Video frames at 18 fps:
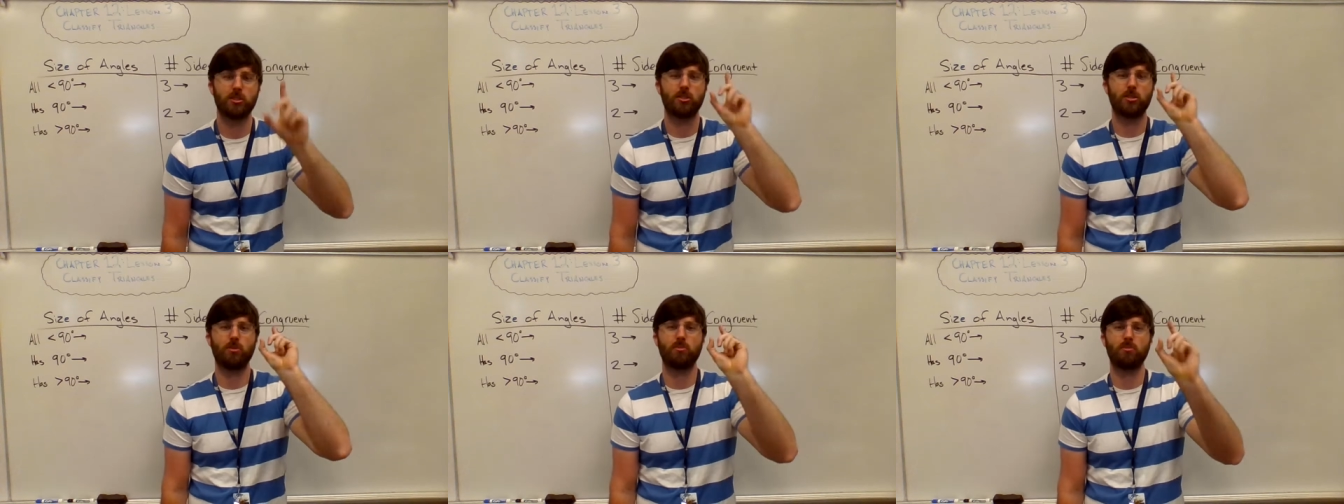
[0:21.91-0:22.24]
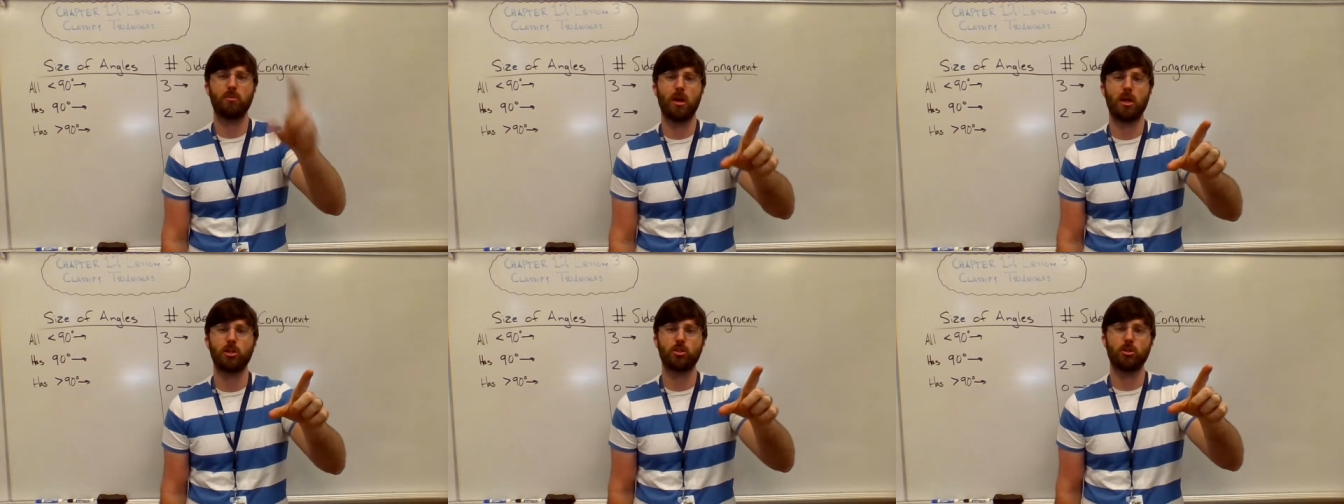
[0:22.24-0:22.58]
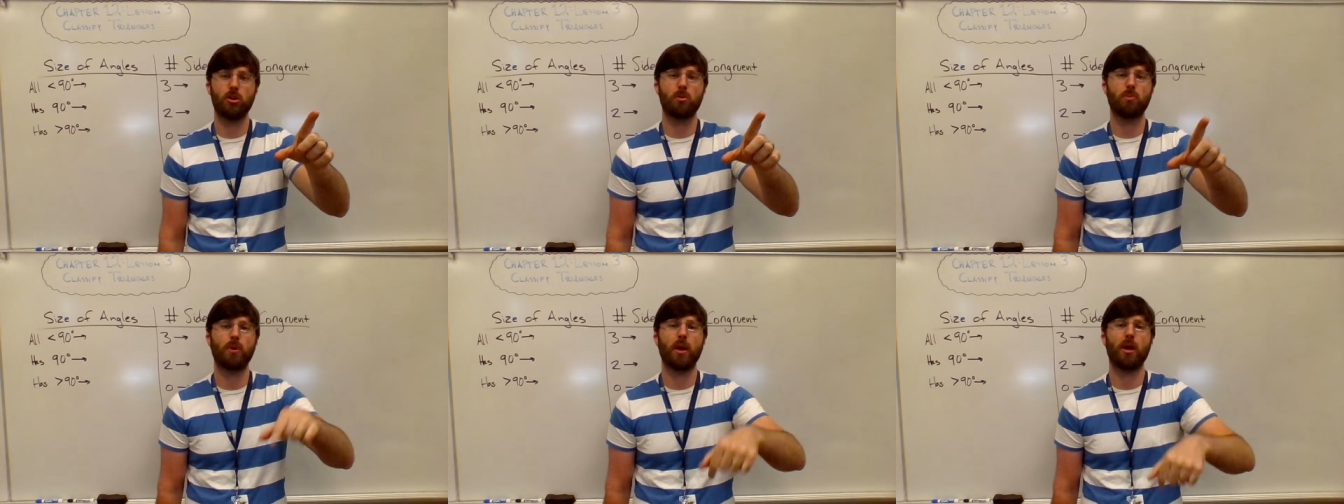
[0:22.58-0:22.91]
So make sure
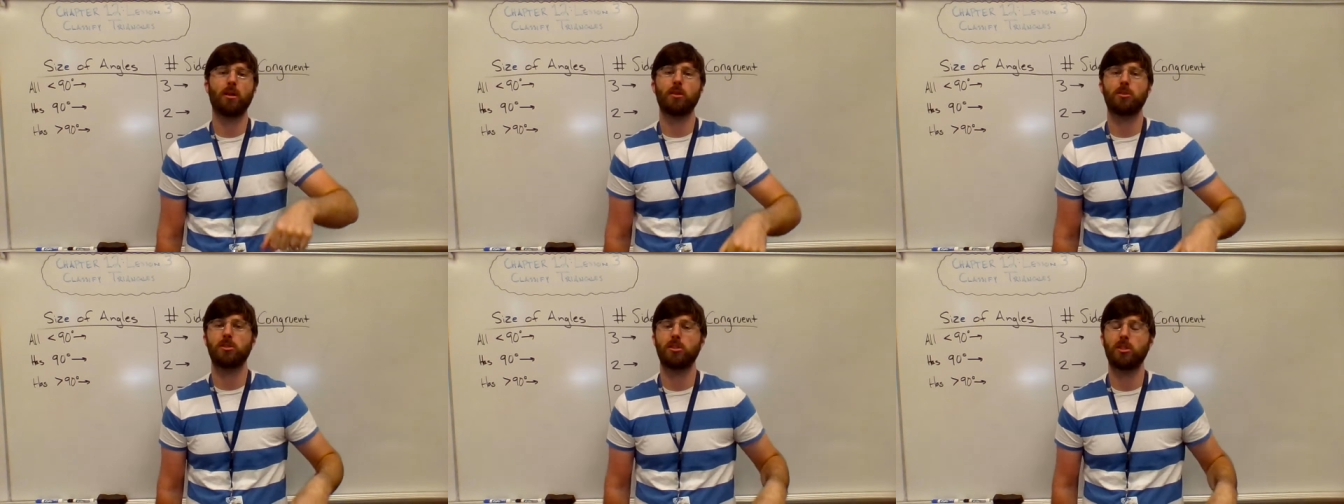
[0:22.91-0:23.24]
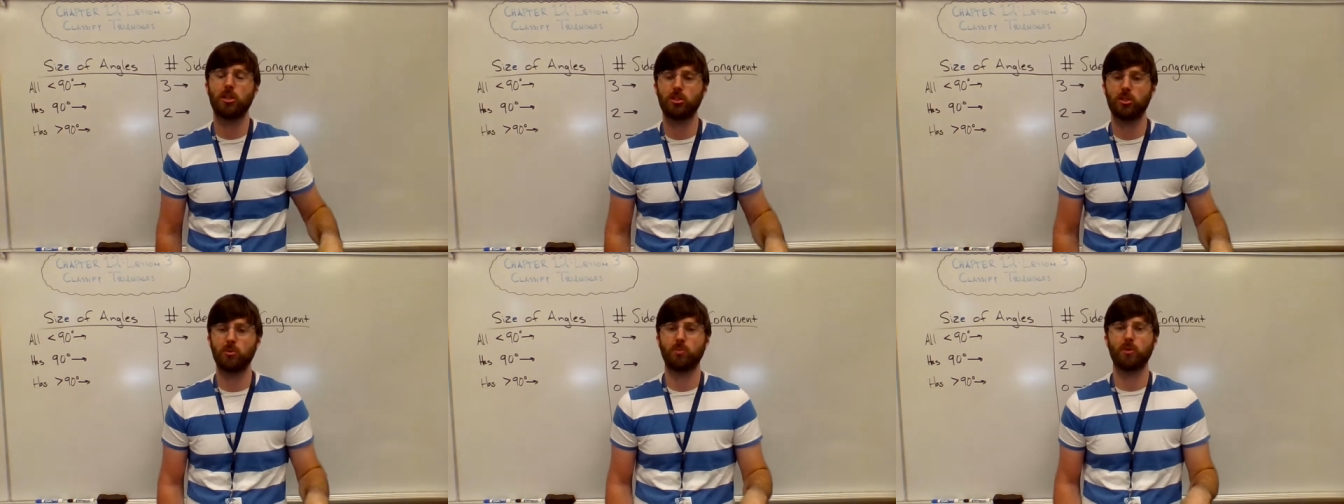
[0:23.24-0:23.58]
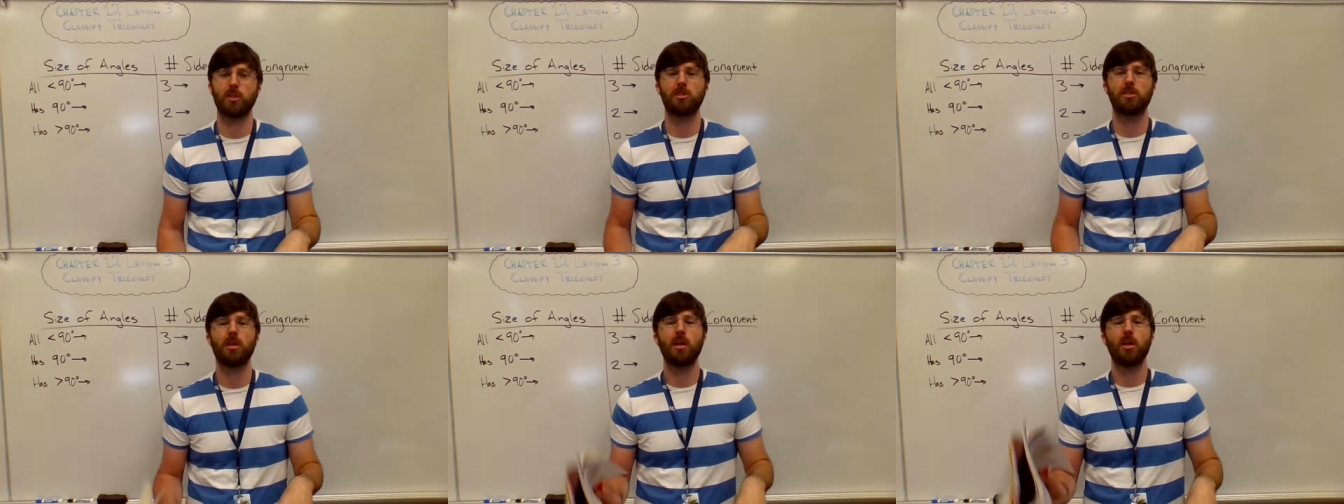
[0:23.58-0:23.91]
you're paying close attention,
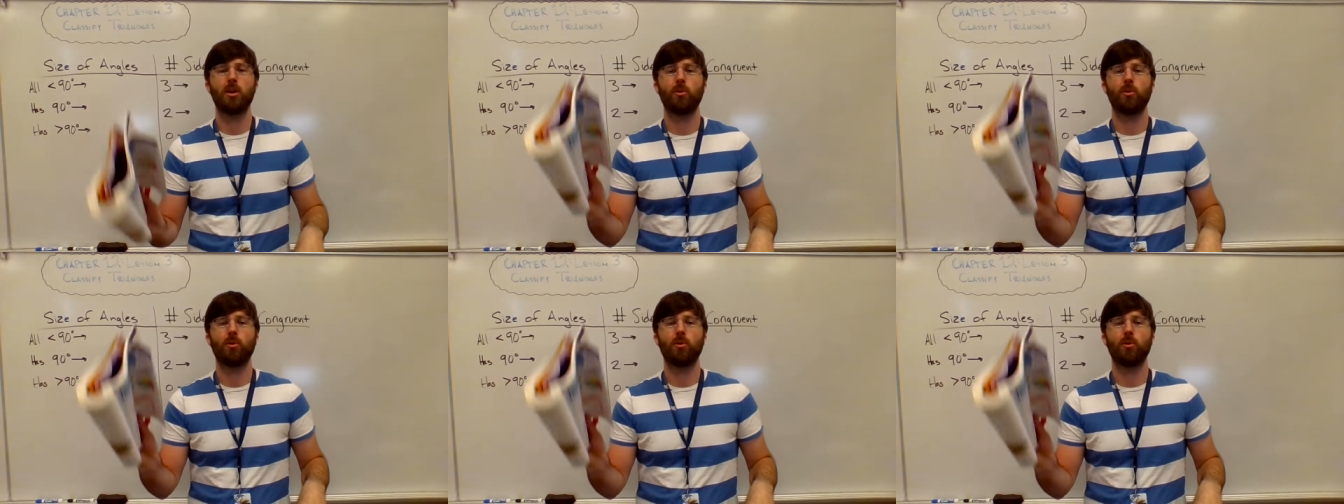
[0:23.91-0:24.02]
please.